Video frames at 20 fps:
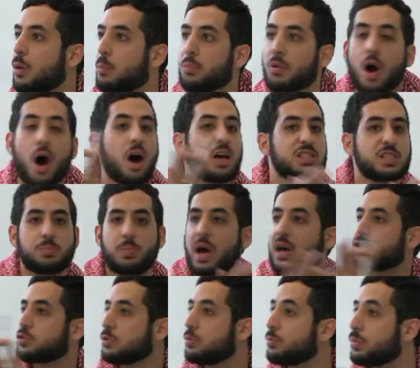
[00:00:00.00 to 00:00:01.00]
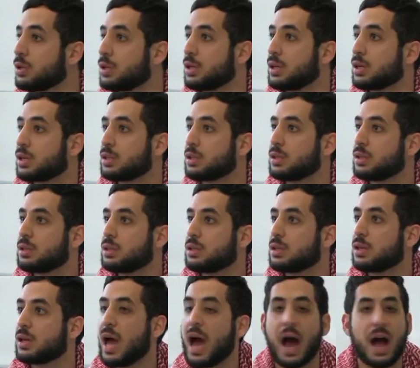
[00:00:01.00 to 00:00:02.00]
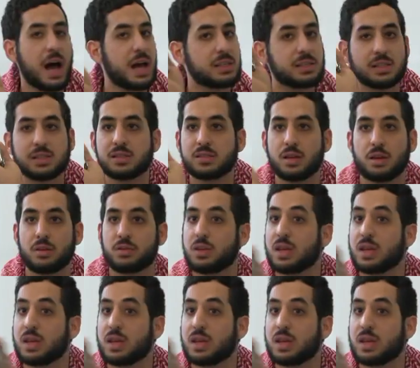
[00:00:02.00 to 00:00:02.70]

broad spectrum politically, as is the